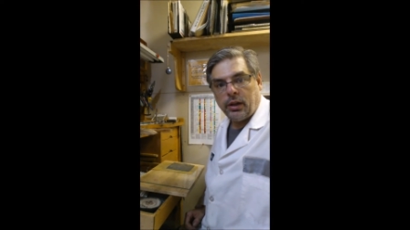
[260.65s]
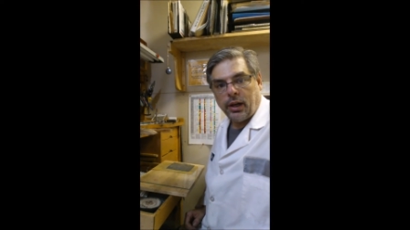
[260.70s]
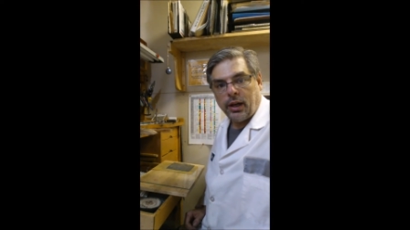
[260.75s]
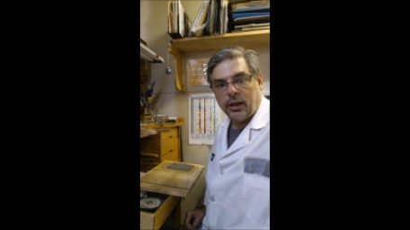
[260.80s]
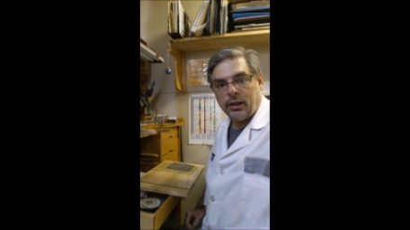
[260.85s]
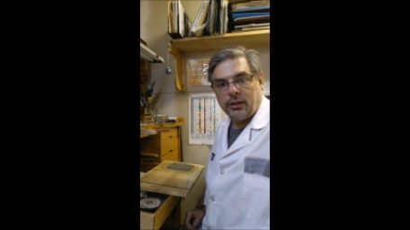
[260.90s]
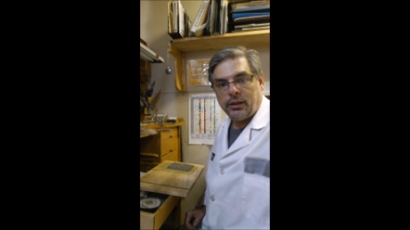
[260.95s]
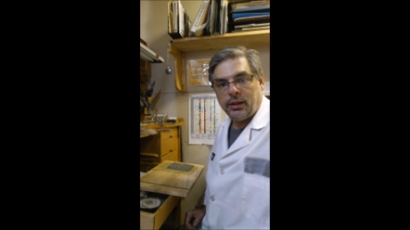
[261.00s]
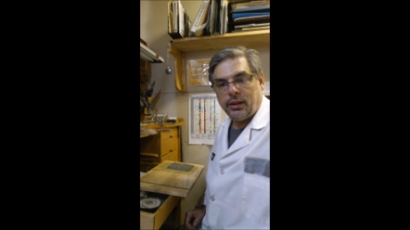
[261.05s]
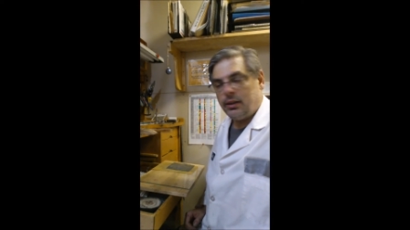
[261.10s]

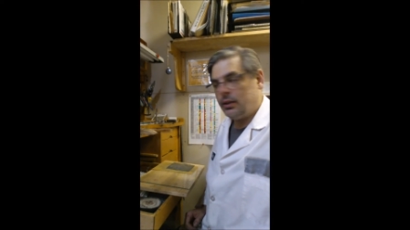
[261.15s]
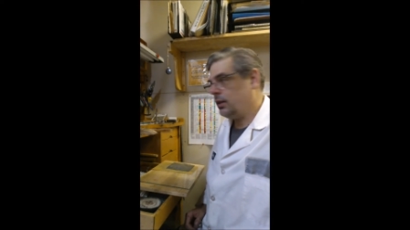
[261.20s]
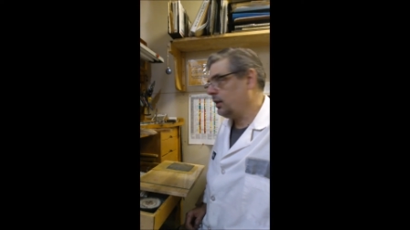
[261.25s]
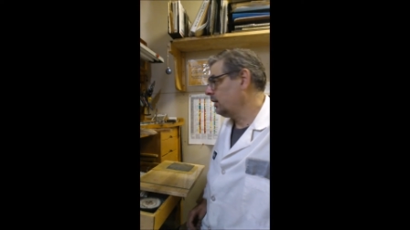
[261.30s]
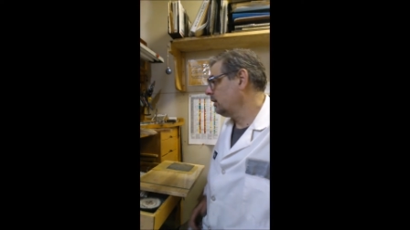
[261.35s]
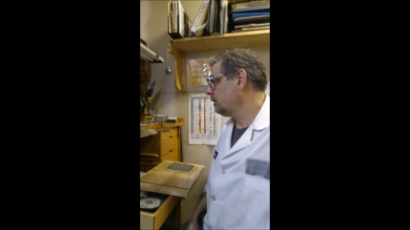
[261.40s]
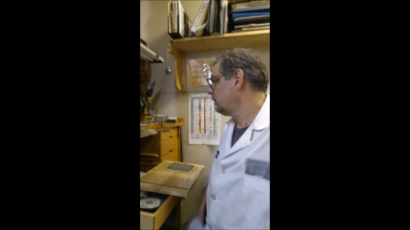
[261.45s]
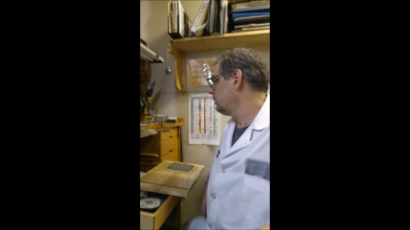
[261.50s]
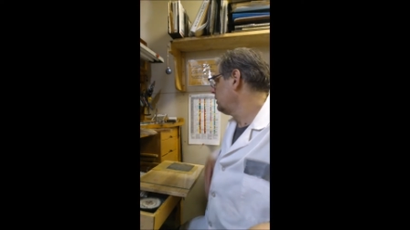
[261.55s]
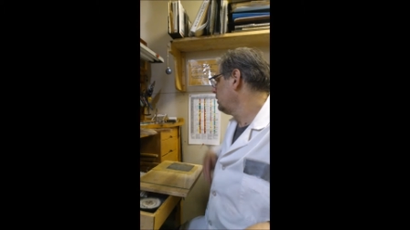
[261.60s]
antique
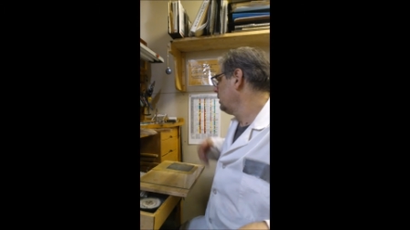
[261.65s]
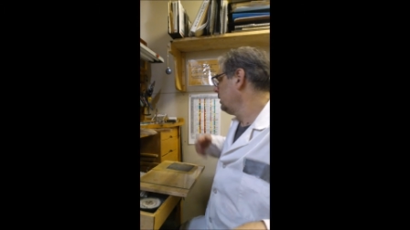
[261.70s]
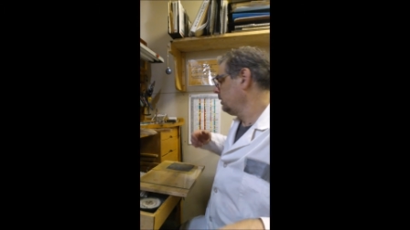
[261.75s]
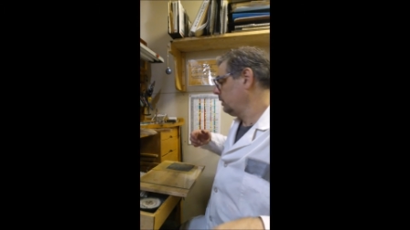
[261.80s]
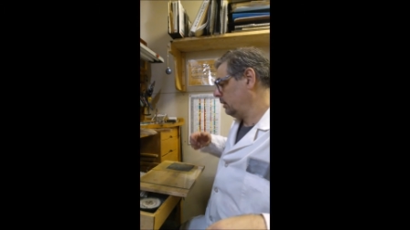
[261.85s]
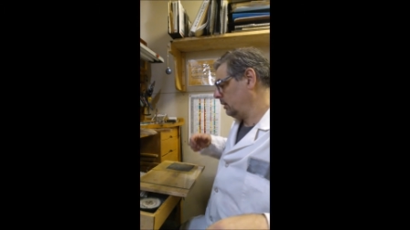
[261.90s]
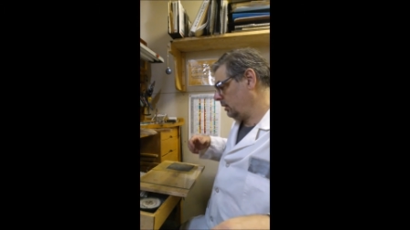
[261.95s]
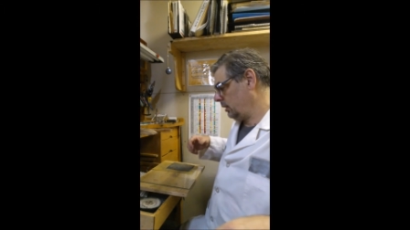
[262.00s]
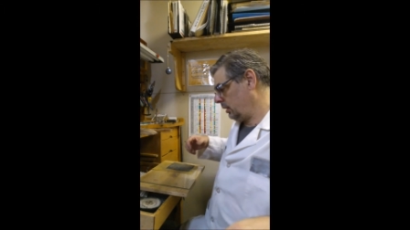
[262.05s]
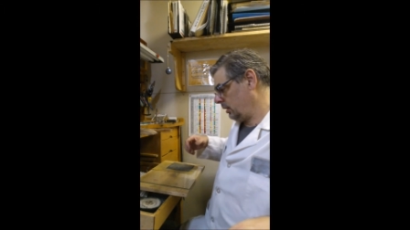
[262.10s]
this,
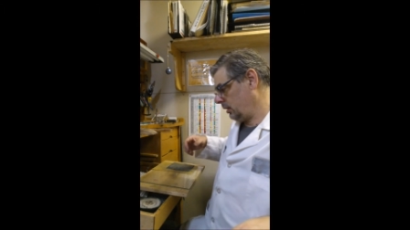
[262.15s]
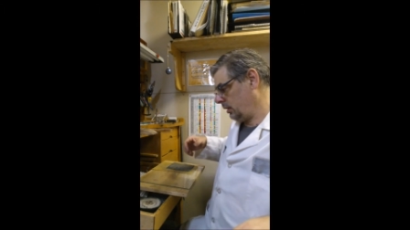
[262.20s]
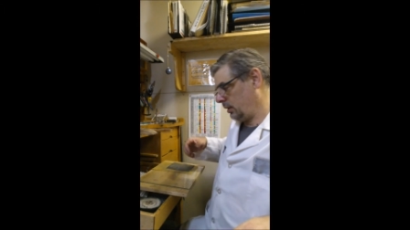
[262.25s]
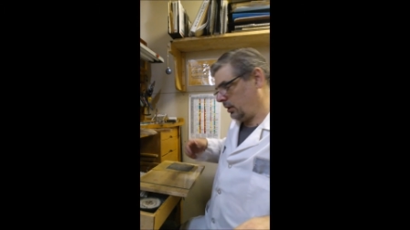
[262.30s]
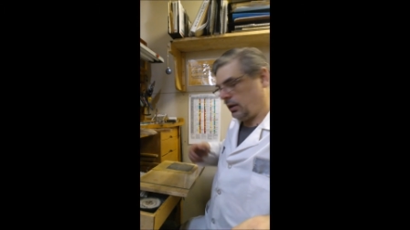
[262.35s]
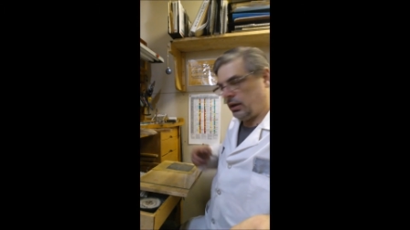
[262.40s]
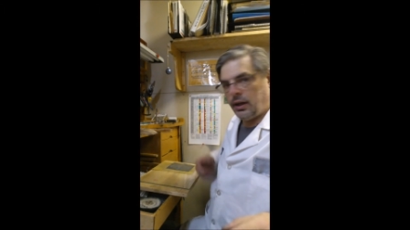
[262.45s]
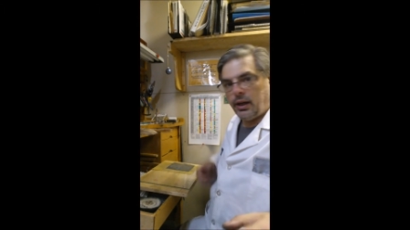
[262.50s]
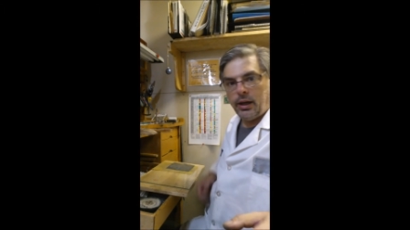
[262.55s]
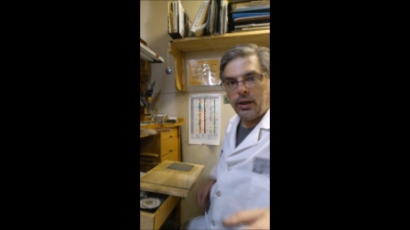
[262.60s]

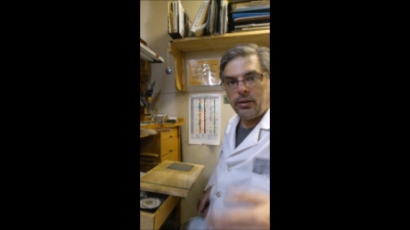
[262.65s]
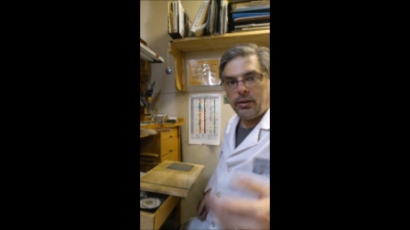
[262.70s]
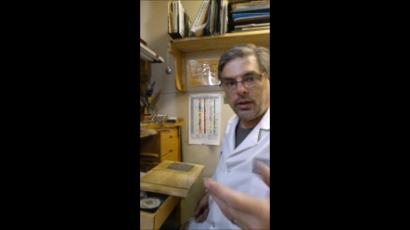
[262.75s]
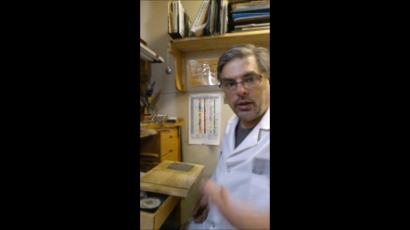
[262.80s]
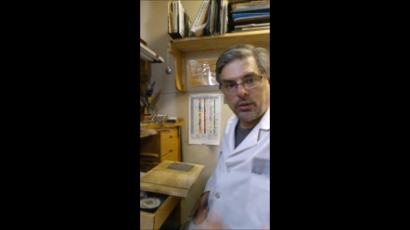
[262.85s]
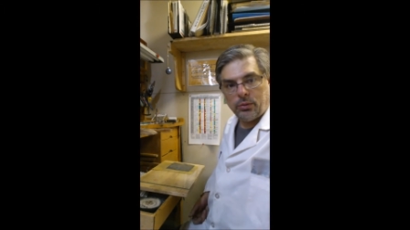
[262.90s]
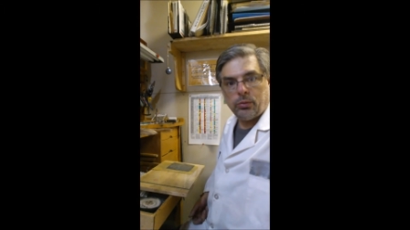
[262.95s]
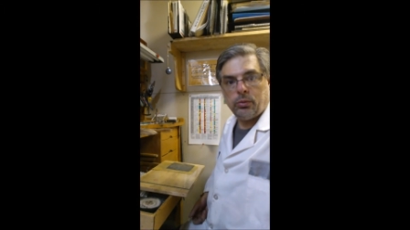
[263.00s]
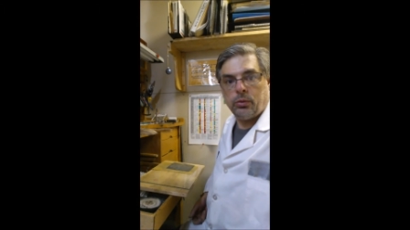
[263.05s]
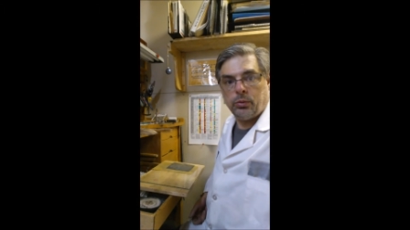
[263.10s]
and
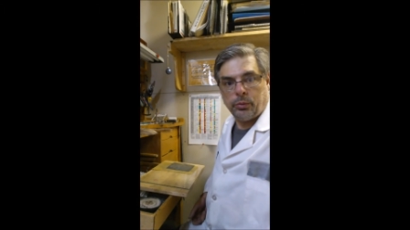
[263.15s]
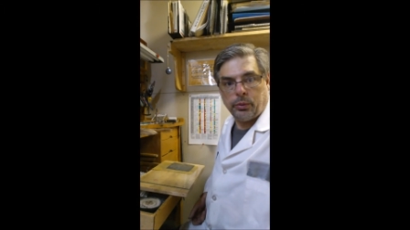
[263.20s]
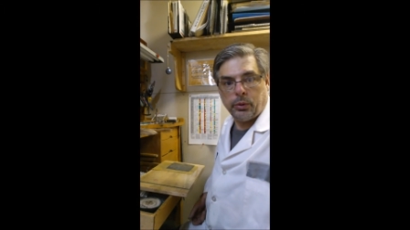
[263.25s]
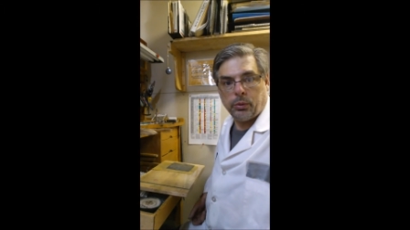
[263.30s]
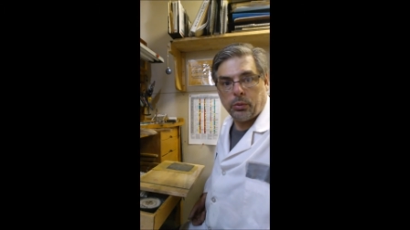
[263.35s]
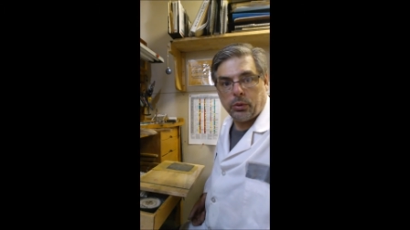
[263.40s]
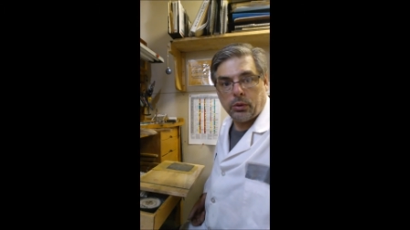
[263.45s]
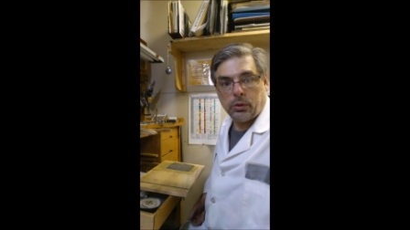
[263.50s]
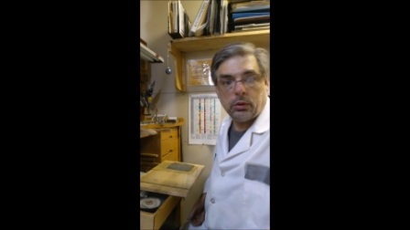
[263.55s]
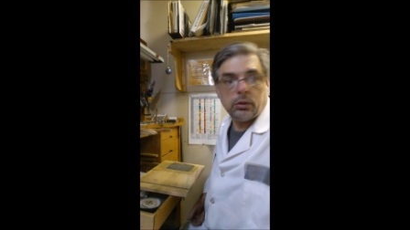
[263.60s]
then we
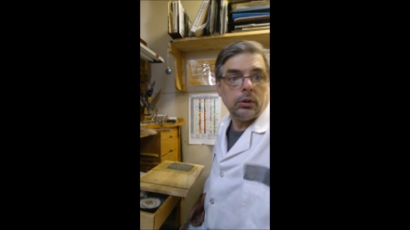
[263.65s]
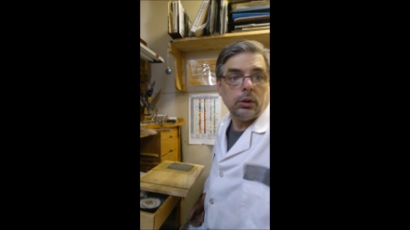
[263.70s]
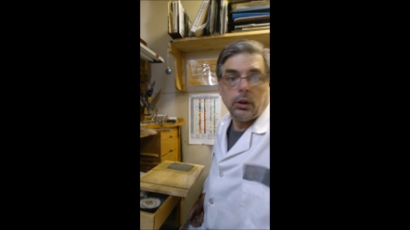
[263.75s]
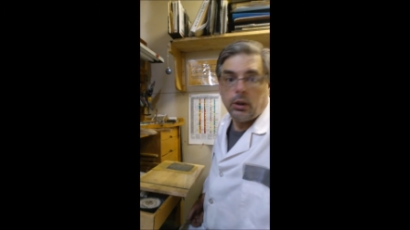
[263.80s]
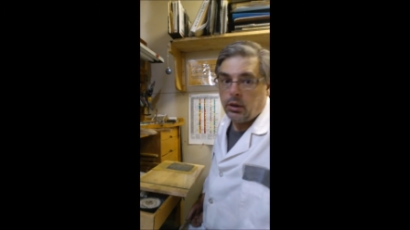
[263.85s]
will